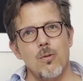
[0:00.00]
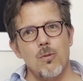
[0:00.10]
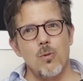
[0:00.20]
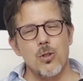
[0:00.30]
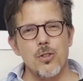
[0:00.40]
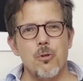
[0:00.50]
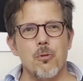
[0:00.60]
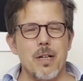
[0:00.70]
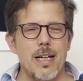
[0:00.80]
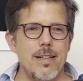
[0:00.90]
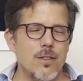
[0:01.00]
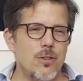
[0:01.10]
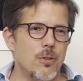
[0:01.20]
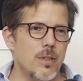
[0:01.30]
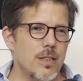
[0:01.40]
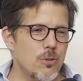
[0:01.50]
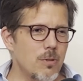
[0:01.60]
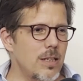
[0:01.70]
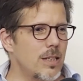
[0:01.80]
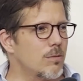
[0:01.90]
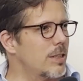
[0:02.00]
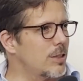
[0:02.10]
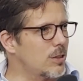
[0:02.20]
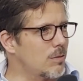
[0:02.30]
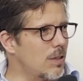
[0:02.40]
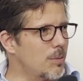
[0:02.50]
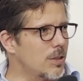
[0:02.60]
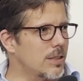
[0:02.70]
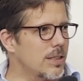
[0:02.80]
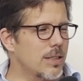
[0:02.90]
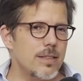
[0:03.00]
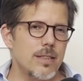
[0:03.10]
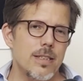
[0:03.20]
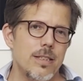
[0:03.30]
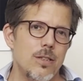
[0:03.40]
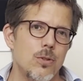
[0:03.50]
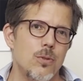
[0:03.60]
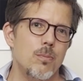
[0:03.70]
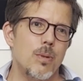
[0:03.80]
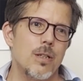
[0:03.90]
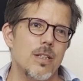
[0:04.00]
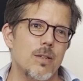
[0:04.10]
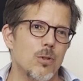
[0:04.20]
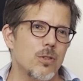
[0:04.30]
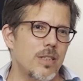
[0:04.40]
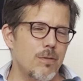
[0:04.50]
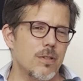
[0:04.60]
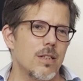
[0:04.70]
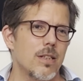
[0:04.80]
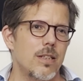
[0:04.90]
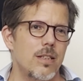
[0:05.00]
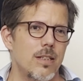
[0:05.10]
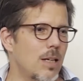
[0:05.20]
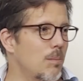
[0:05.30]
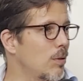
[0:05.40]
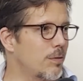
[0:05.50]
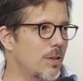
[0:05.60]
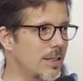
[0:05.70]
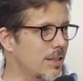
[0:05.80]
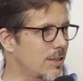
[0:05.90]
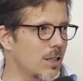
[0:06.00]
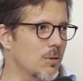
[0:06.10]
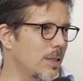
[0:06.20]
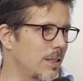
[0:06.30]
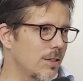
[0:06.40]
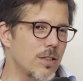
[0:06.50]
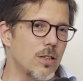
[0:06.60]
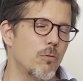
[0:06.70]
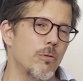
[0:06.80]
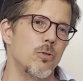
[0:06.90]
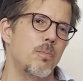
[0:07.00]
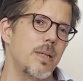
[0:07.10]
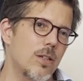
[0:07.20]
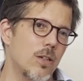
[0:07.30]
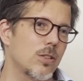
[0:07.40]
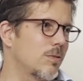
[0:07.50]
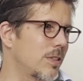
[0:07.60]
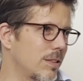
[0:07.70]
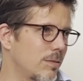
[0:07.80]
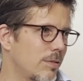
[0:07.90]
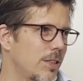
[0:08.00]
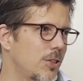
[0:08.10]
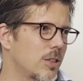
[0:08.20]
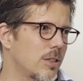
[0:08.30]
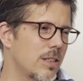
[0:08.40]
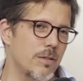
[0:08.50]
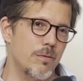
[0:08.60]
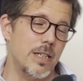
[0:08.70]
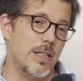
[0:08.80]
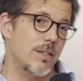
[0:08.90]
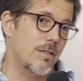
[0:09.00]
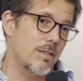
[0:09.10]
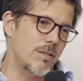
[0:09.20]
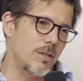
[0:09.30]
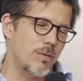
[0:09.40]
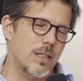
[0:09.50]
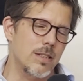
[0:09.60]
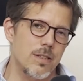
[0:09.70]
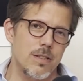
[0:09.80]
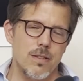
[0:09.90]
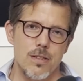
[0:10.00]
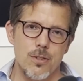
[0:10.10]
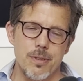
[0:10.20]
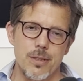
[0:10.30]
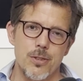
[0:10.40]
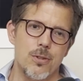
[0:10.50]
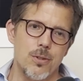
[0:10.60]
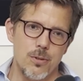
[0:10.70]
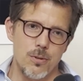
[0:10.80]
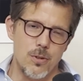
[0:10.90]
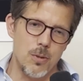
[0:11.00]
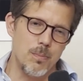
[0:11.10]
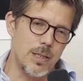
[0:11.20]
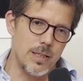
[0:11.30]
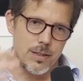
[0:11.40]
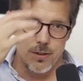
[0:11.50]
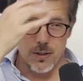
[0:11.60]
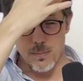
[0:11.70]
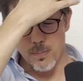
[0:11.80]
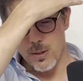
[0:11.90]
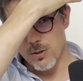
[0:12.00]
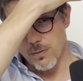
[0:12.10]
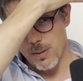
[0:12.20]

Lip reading: wasn't created during the Israeli invasion of Lebanon in 1982, but it was definitely amplified, accelerated, and grew because of that invasion. And in fact, the fact that Israel sought to occupy the southern parts of